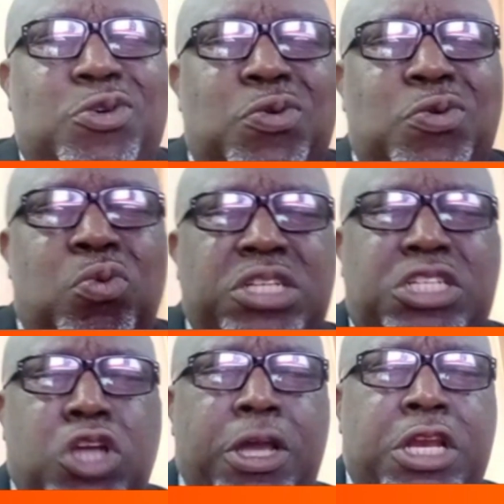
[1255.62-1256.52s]
to what
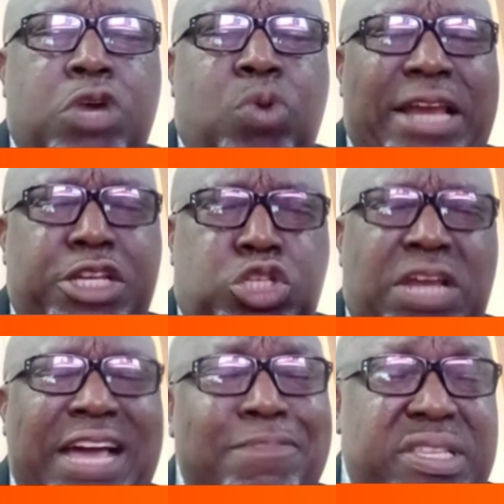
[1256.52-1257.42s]
the
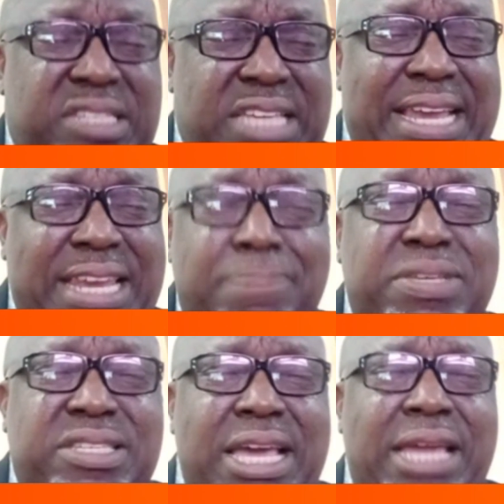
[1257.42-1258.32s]
coalition have been saying. They've been
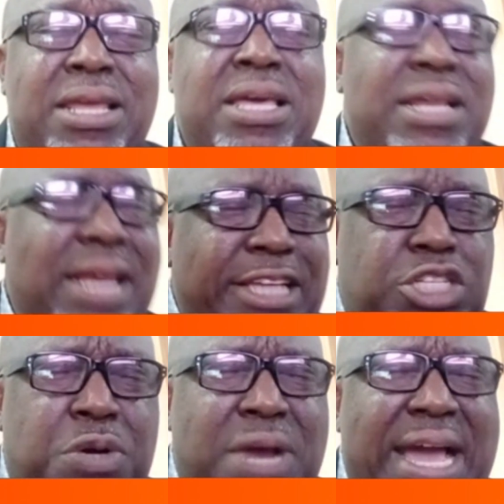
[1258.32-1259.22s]
saying
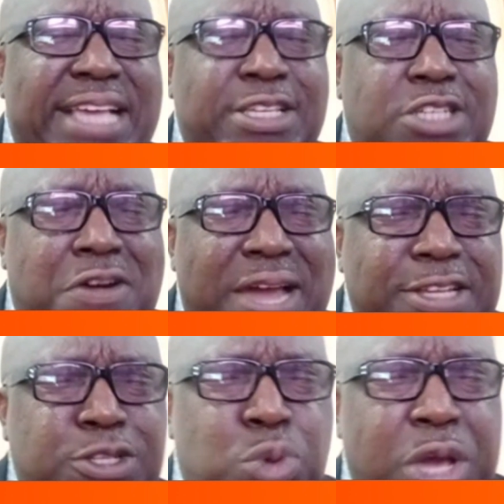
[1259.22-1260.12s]
Nigeria is
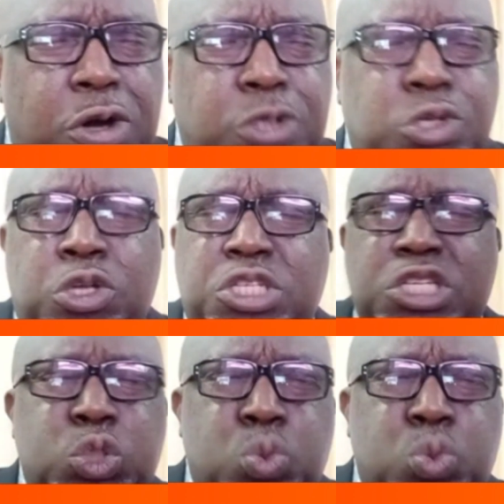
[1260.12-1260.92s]
grinding to a halt, nothing is